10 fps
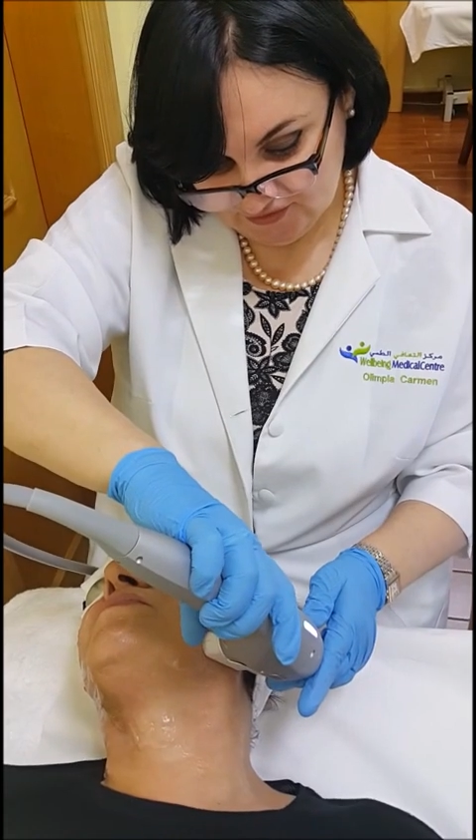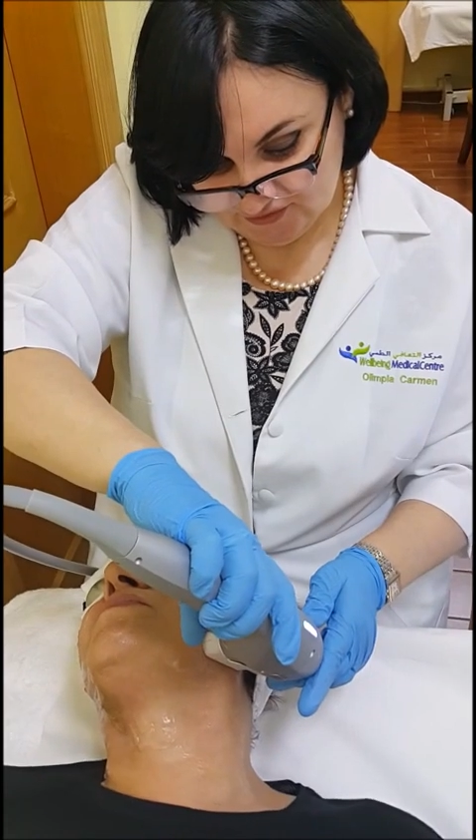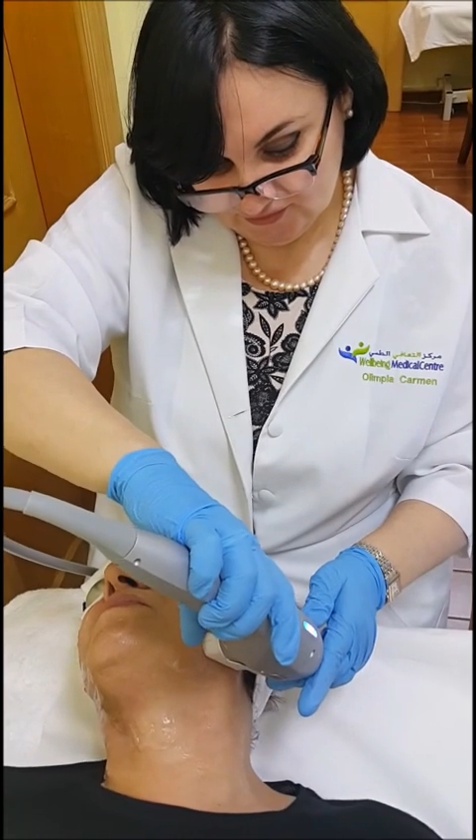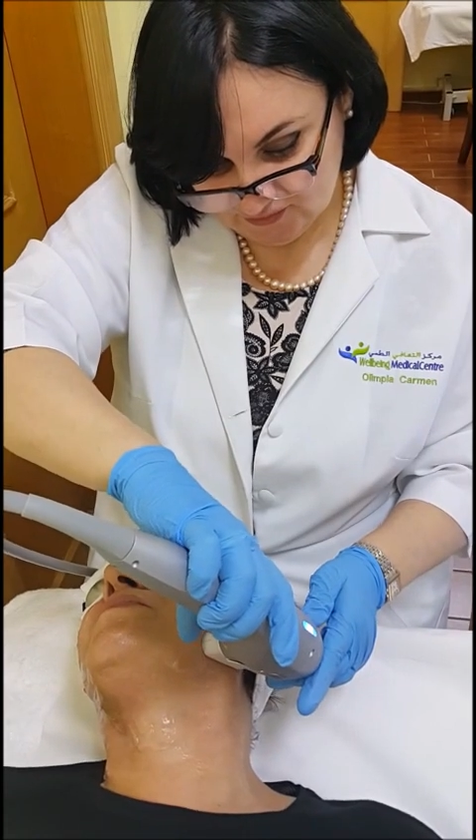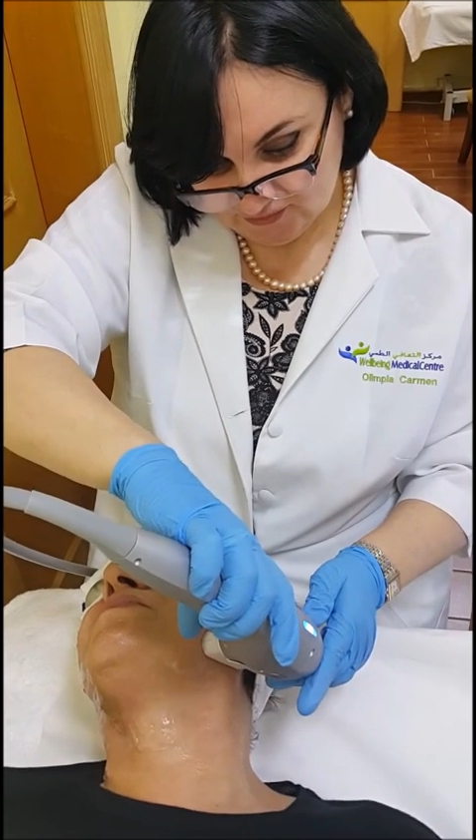
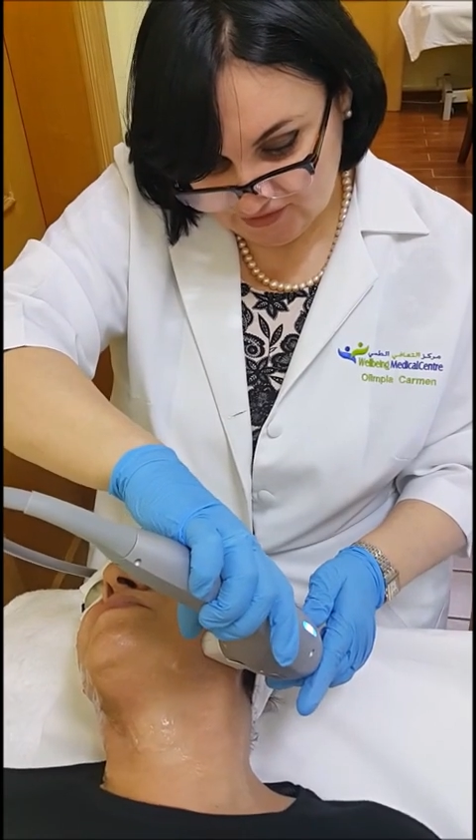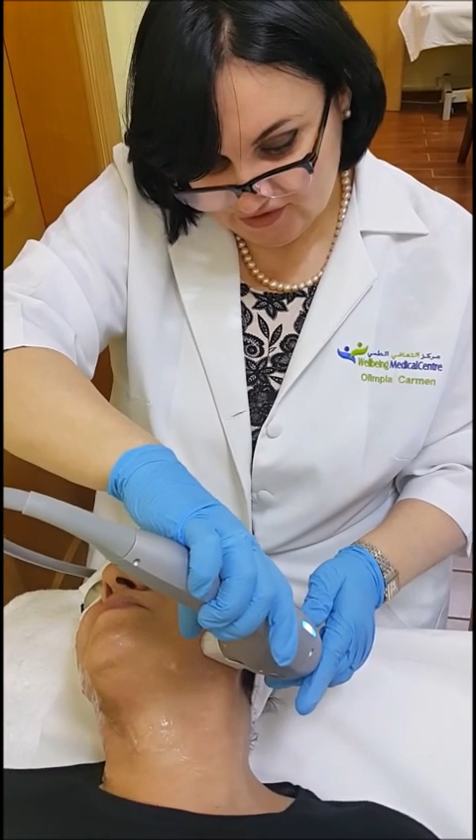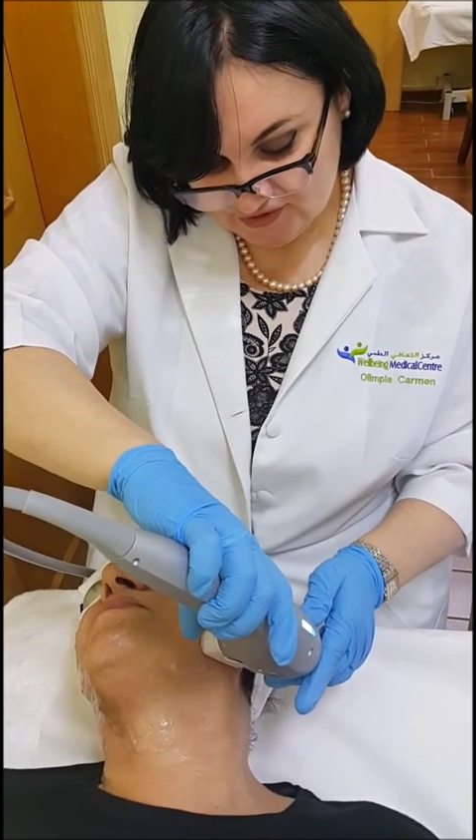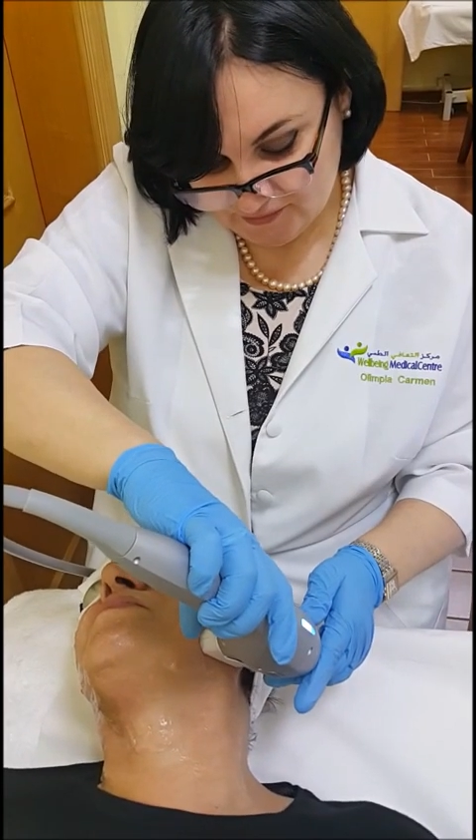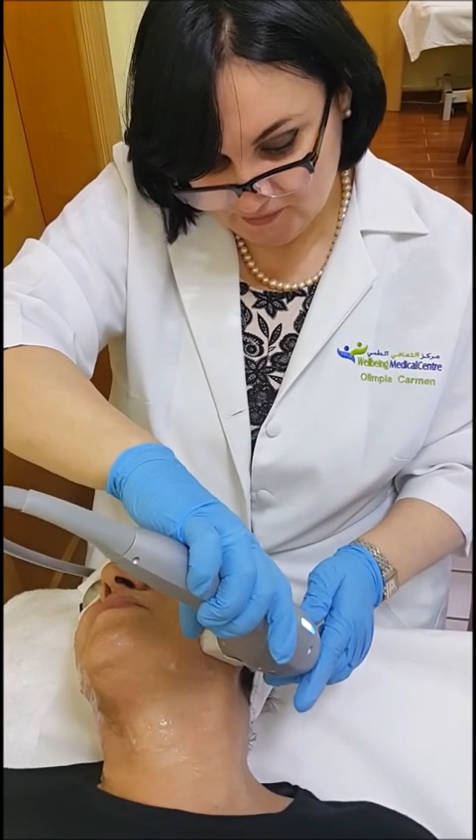to
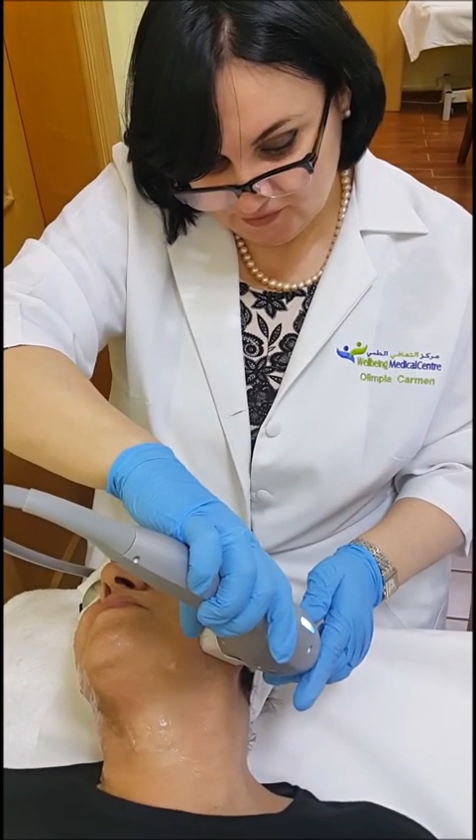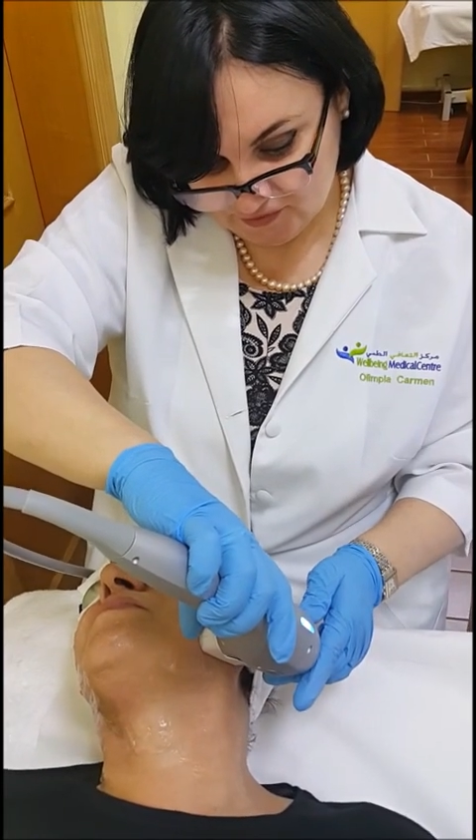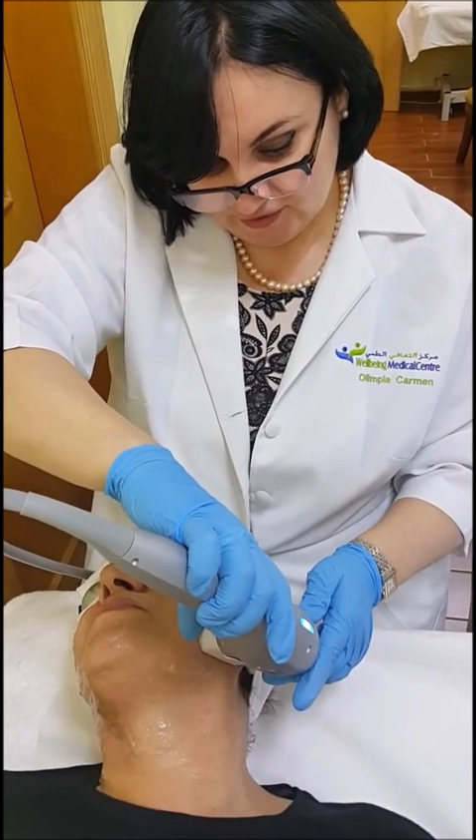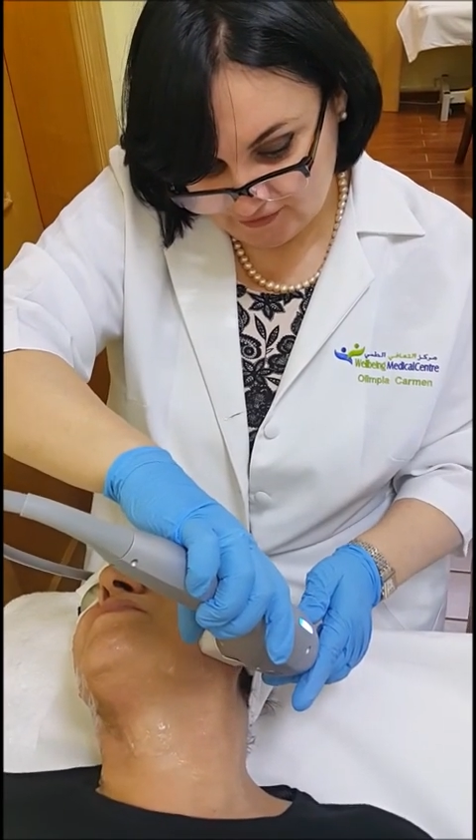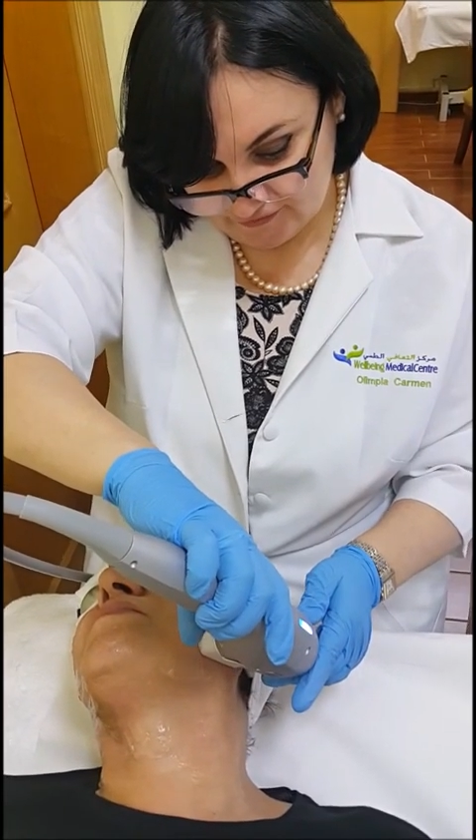reach the
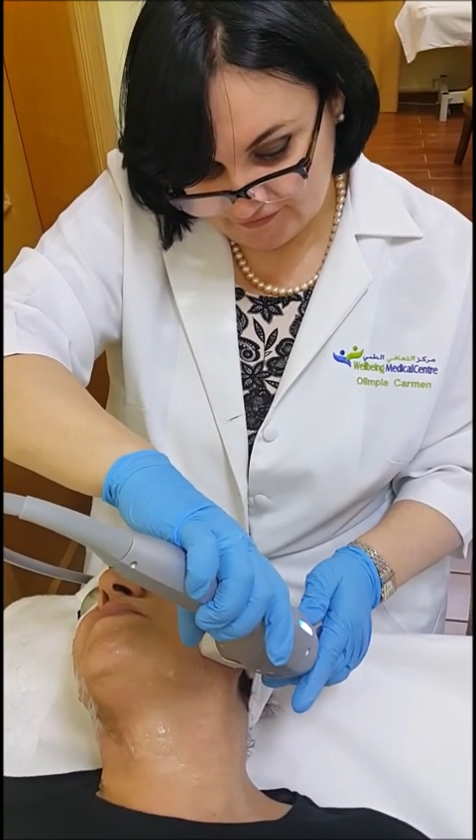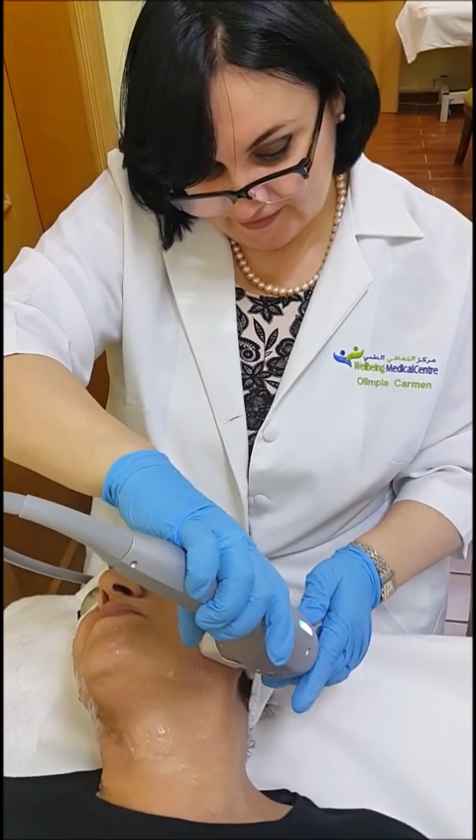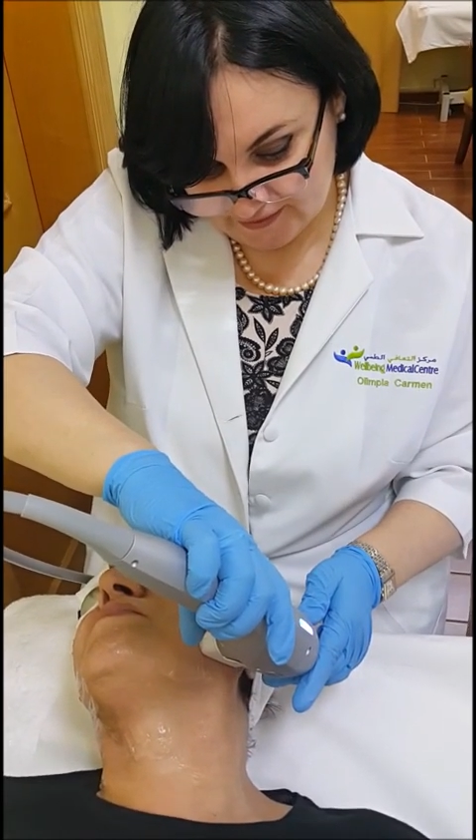point of